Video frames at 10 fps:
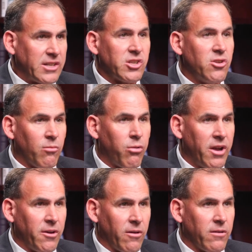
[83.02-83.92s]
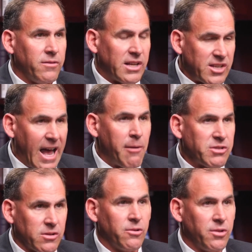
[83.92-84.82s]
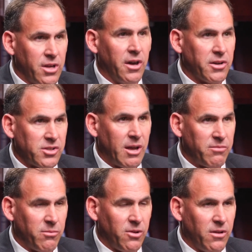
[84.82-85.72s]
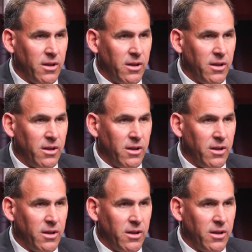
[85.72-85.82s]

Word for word: that's a no-brainer. That's absolutely unacceptable.